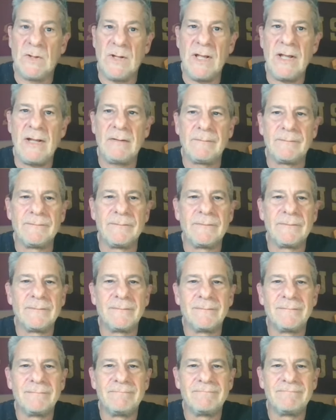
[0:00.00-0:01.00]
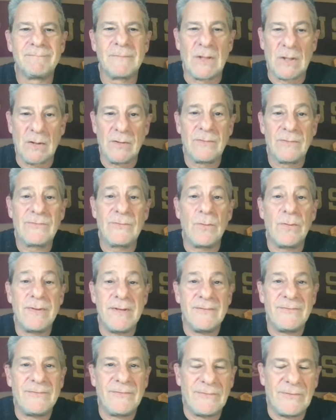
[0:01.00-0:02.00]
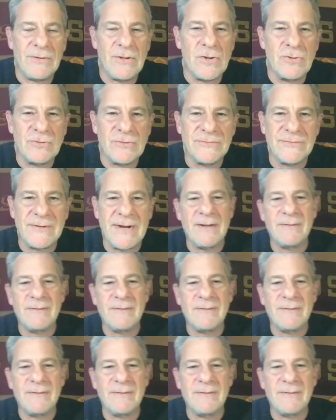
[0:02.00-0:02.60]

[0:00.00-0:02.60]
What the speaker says: Okay? So are the assistant coaches